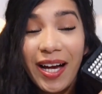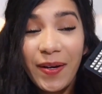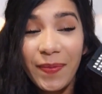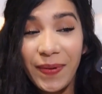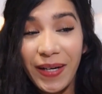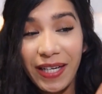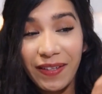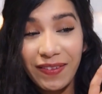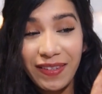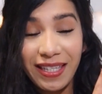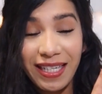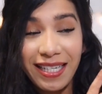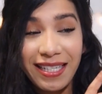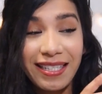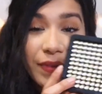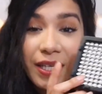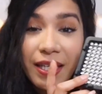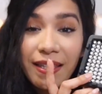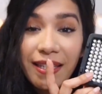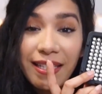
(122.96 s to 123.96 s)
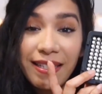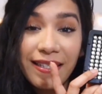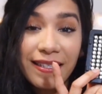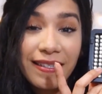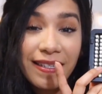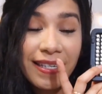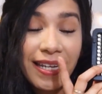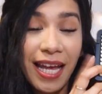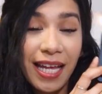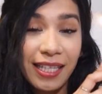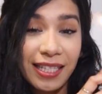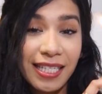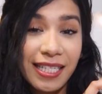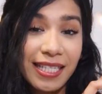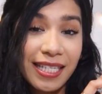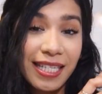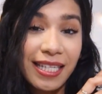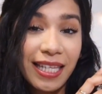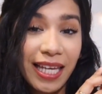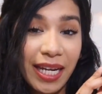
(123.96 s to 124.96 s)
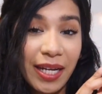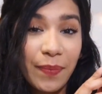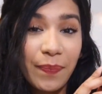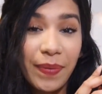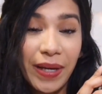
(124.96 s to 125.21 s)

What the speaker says: about this. This is an LED light